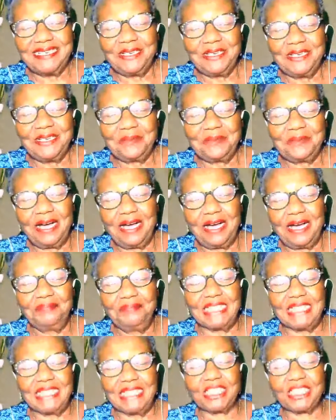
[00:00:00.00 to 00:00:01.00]

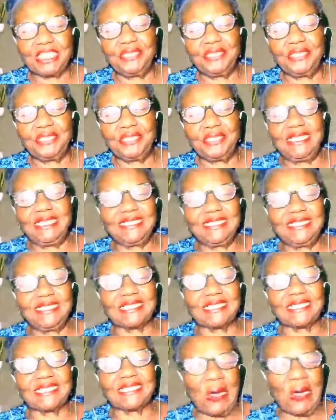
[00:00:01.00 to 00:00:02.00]
ministry,
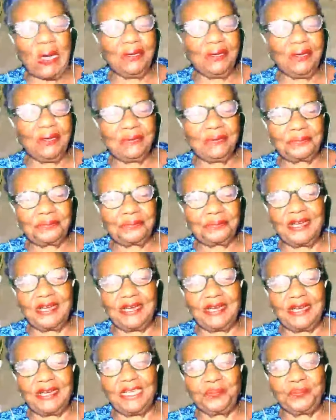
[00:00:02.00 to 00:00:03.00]
song, prayer, and
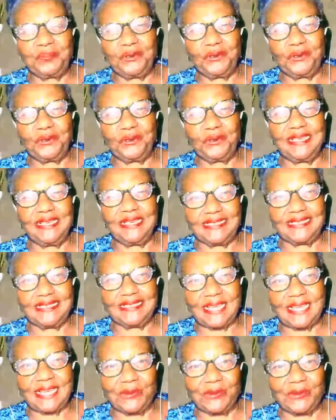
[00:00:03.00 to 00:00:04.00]
praise. All
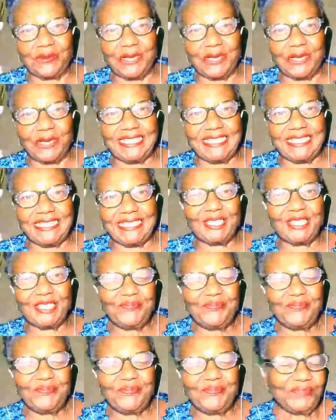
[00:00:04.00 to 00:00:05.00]
right.
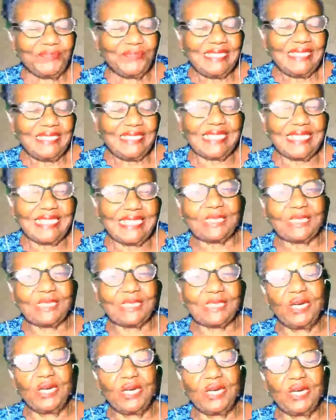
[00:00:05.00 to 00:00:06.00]
That's at 1 o'clock
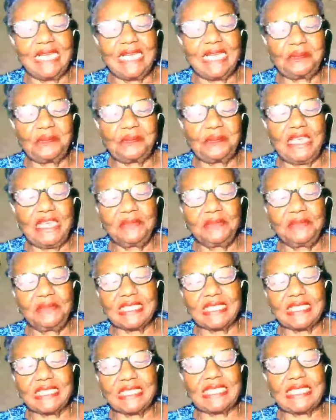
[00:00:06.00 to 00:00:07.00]
p.m.
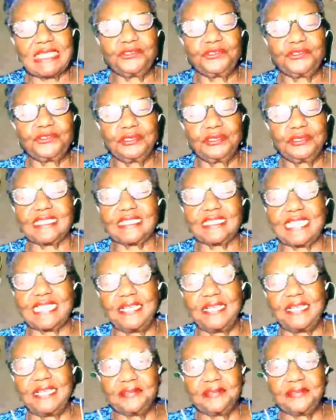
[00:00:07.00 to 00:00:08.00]
Central Standard
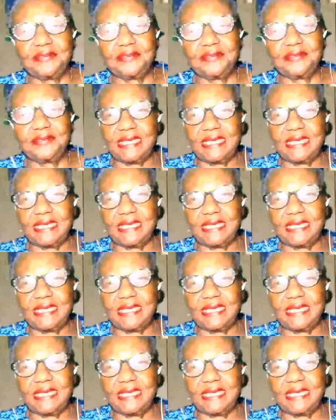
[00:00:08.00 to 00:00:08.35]
Time.